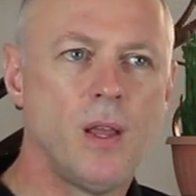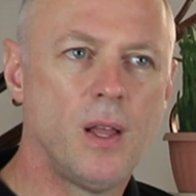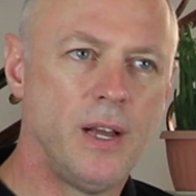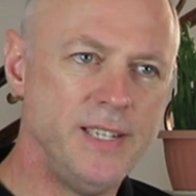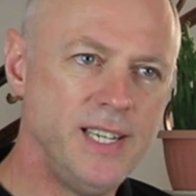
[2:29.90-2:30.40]

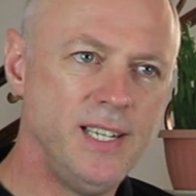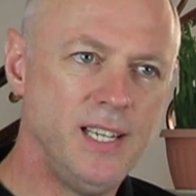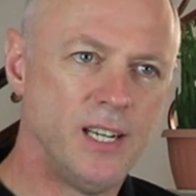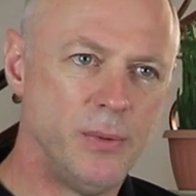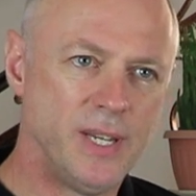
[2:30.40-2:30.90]
ideally
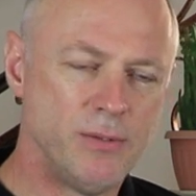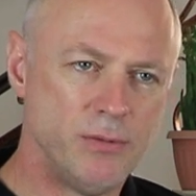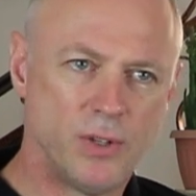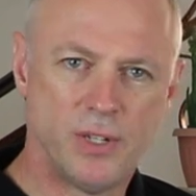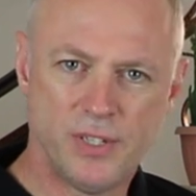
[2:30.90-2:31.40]
I would have a
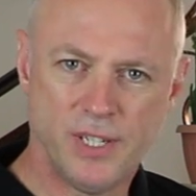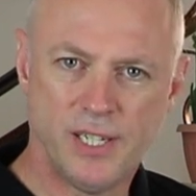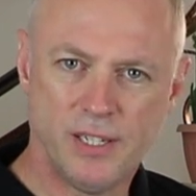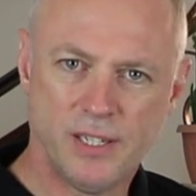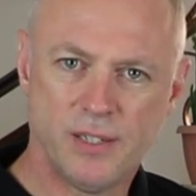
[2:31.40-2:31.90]

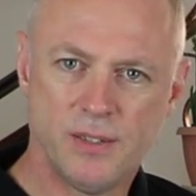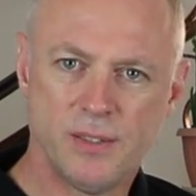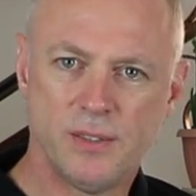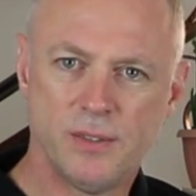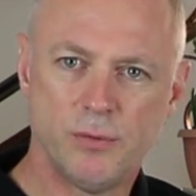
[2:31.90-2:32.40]
volunteer
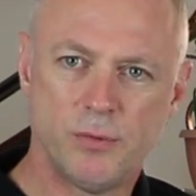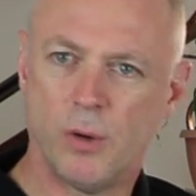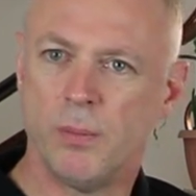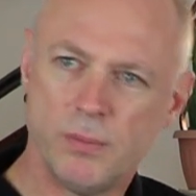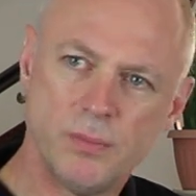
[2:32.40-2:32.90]

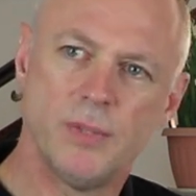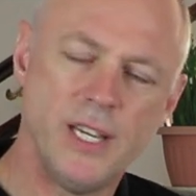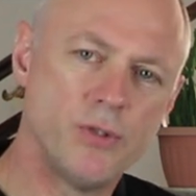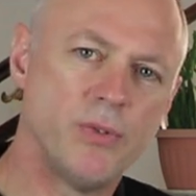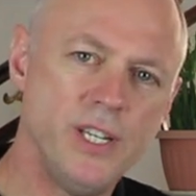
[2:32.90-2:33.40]
from
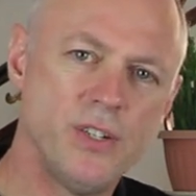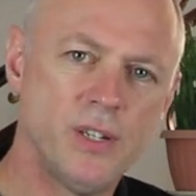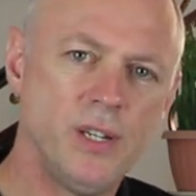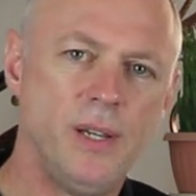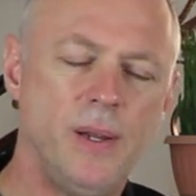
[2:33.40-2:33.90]
each
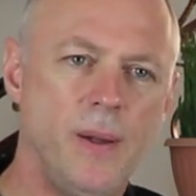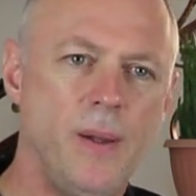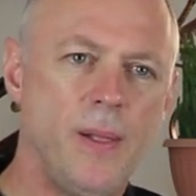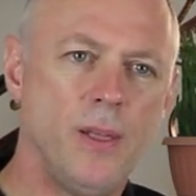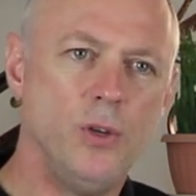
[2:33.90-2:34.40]
region
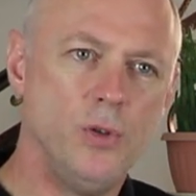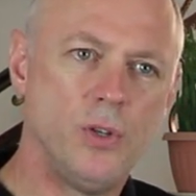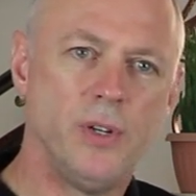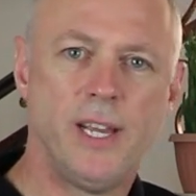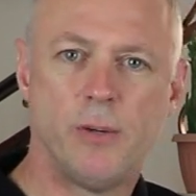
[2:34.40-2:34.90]
who
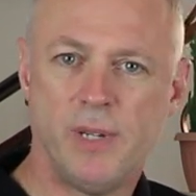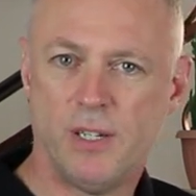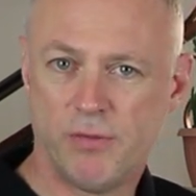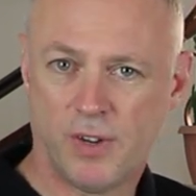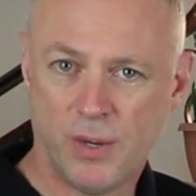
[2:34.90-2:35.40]
could help me
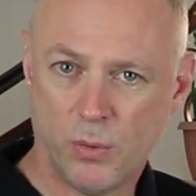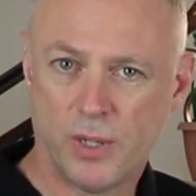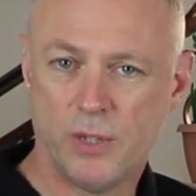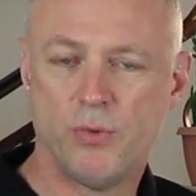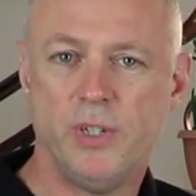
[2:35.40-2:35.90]
define what
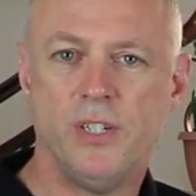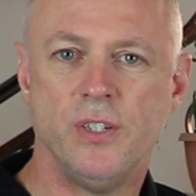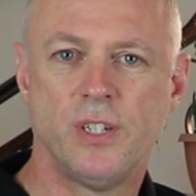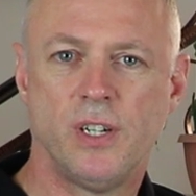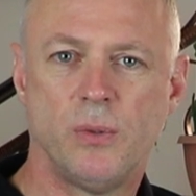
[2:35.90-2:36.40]
those
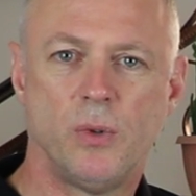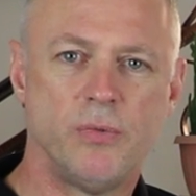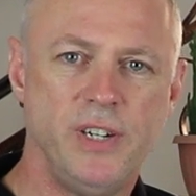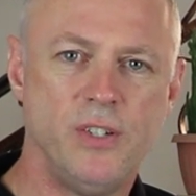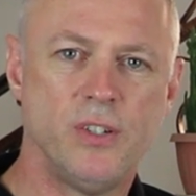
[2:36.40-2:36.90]
regions are, what
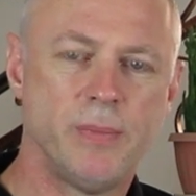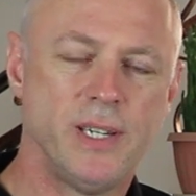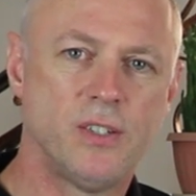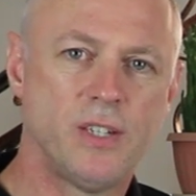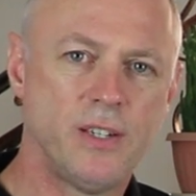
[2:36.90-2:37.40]
regions
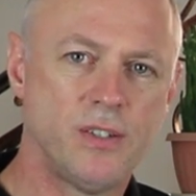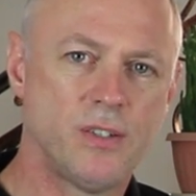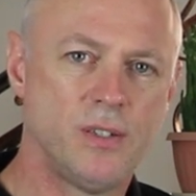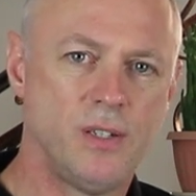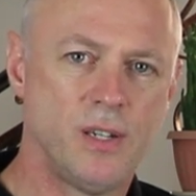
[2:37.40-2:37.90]
make
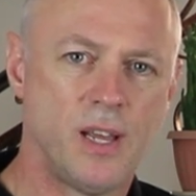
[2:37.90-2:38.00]
sense,